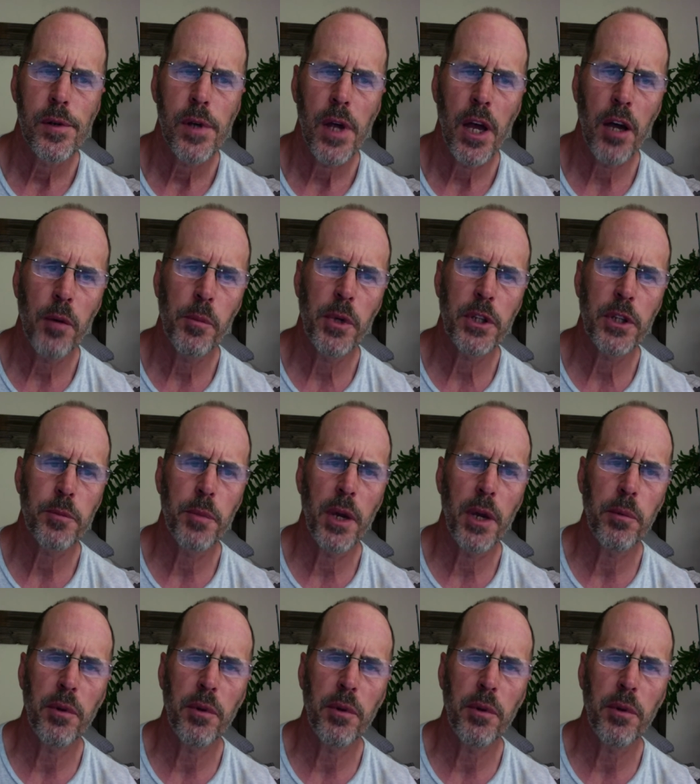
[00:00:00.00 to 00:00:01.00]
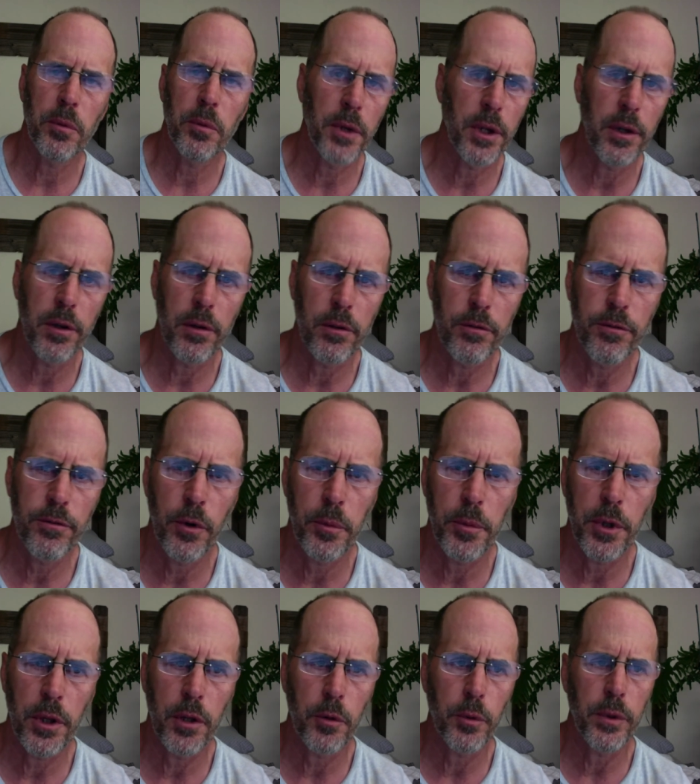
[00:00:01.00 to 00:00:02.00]
How much baby formula,
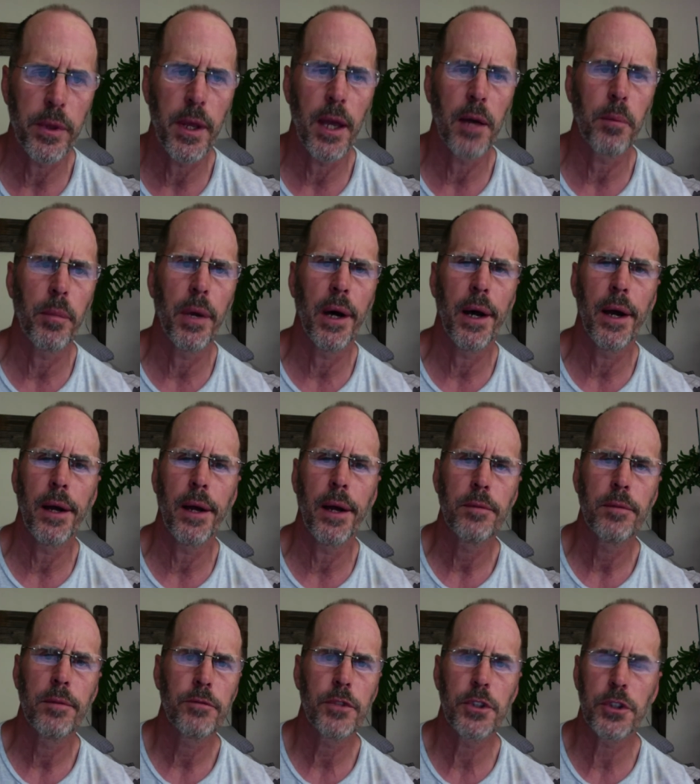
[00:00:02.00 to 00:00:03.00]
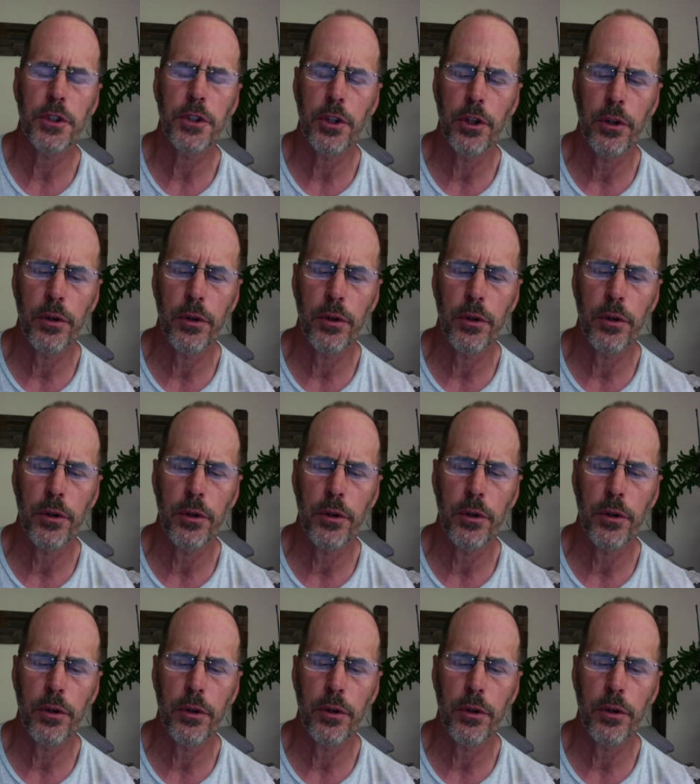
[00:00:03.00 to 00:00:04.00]
would that buy? Just curious.
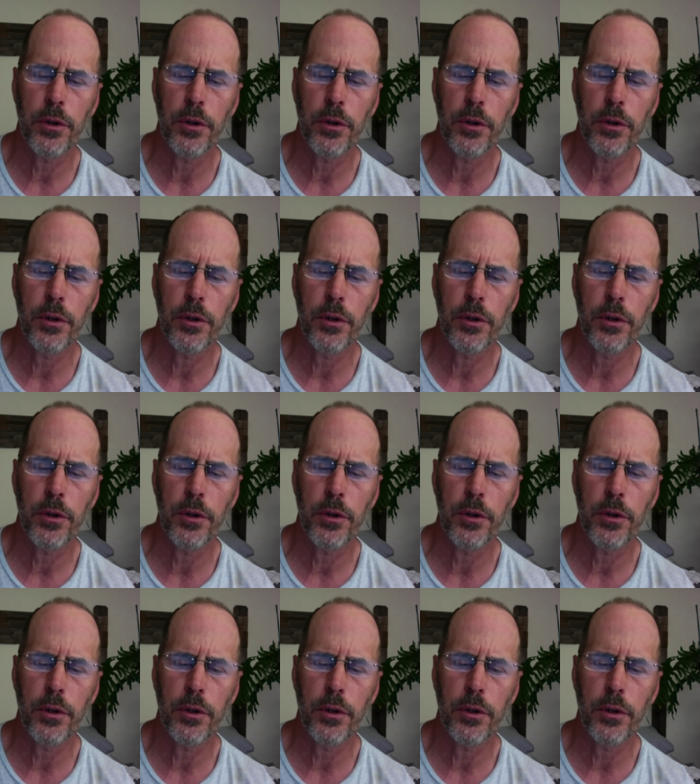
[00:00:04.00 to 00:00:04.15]
How